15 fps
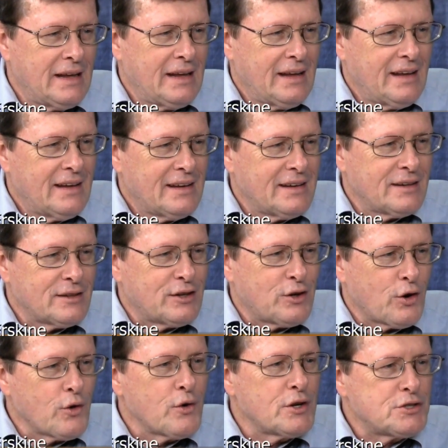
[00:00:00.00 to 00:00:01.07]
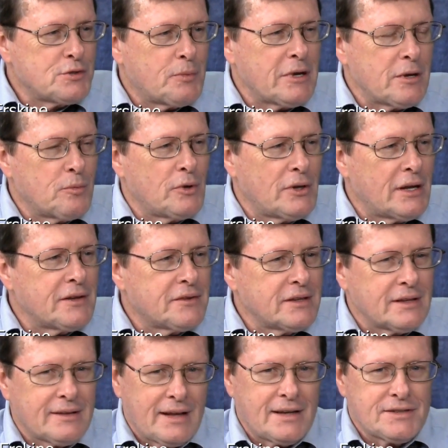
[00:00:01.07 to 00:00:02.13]
well, encourage people. I
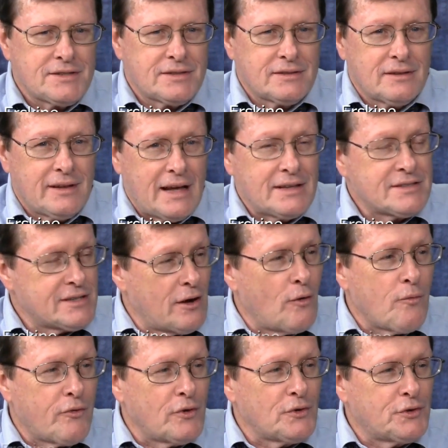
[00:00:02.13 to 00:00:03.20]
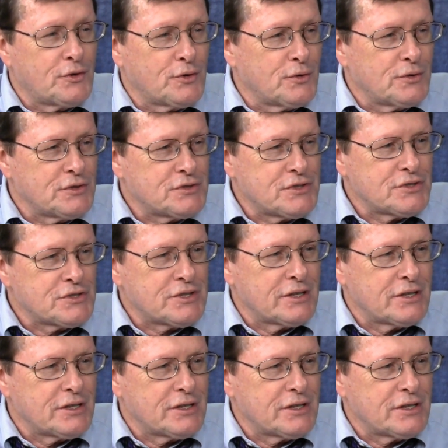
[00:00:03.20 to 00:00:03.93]
think that's that's helpful too, is just yeah.